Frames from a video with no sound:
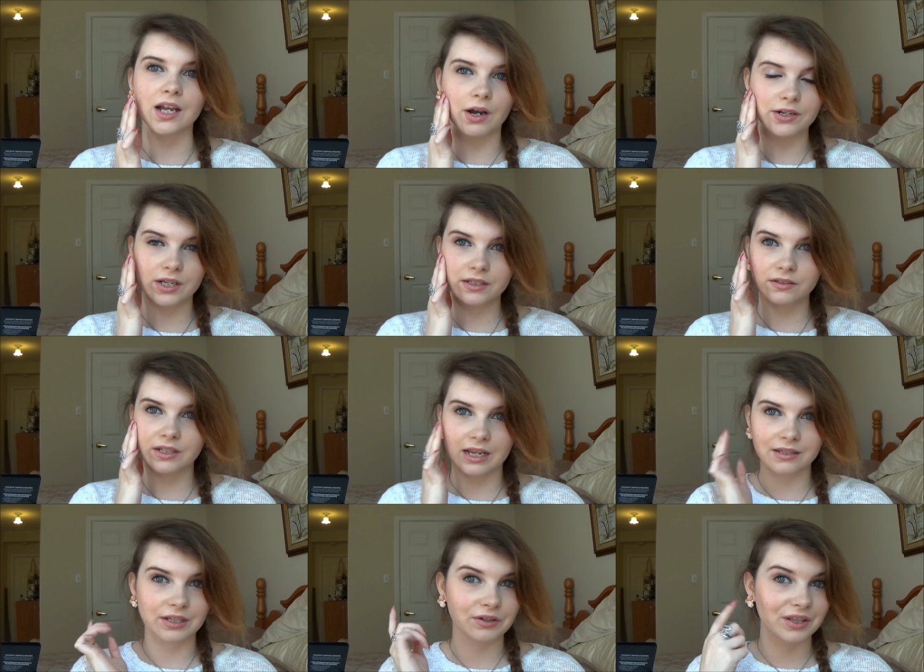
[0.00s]
Now it doesn't
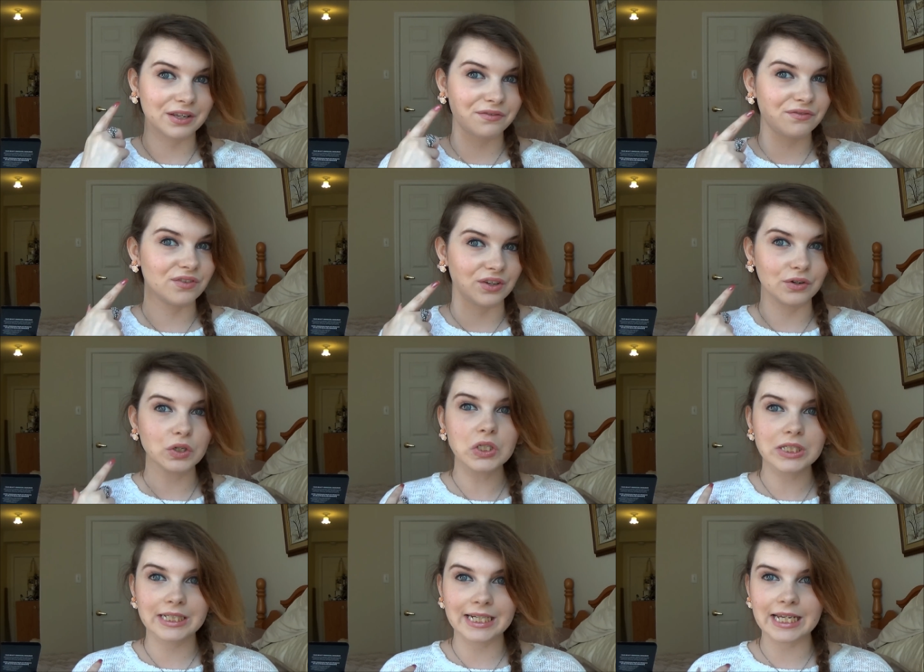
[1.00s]
necessarily feel
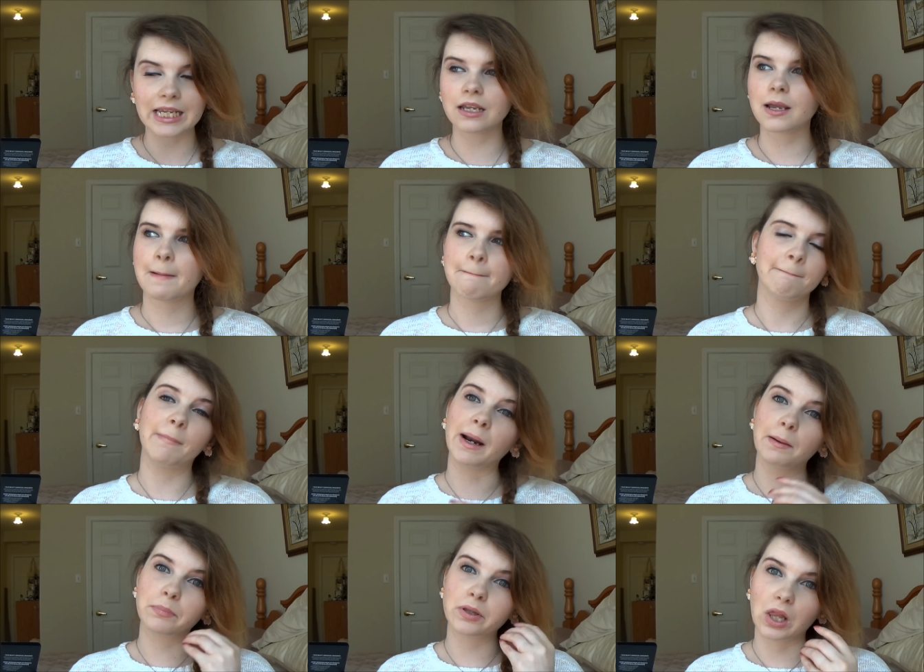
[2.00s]
sticky, but
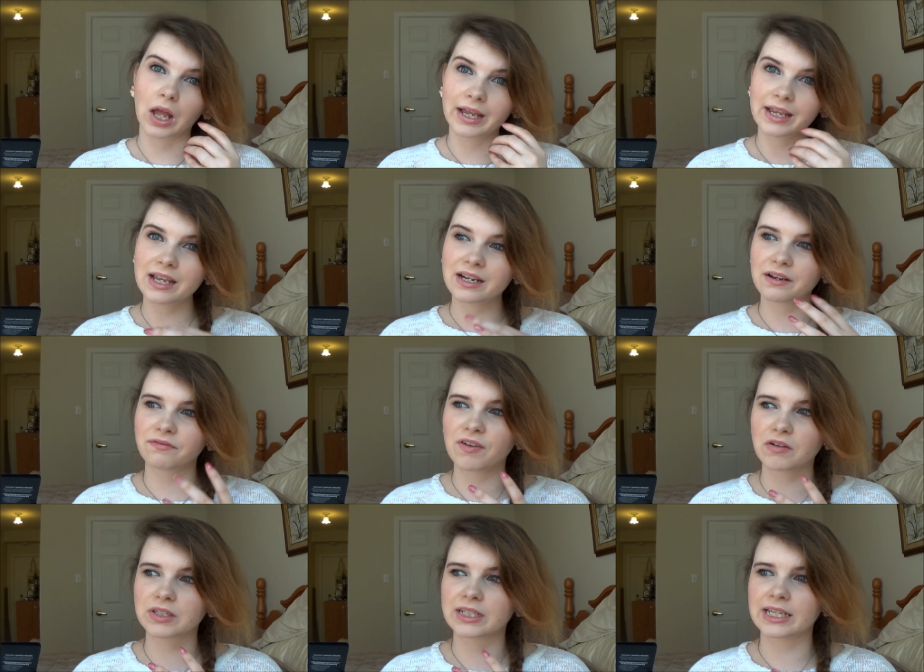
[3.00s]
applying it, it
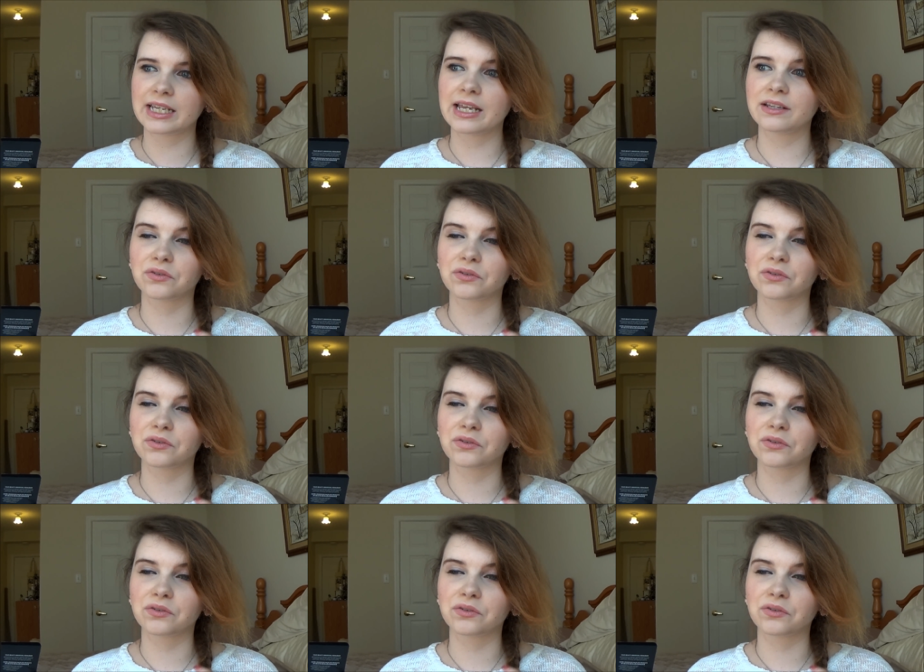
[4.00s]
felt sticky.